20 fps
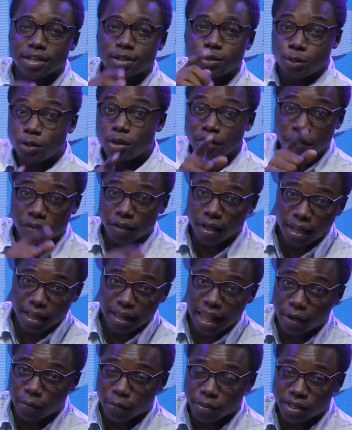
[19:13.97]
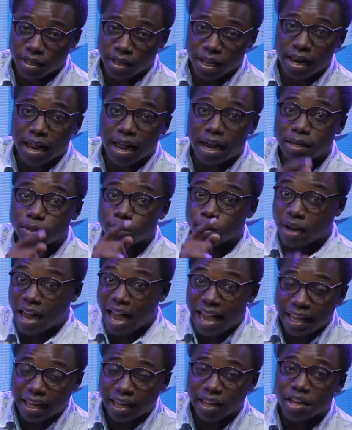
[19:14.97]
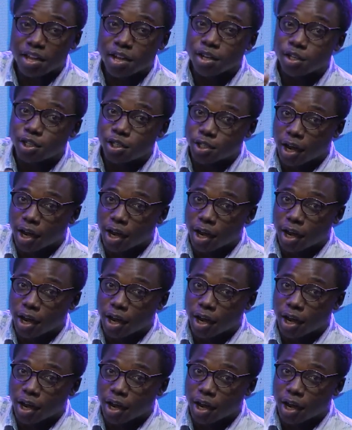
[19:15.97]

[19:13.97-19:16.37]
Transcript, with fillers: do not forget, like we said earlier, to like, yeah.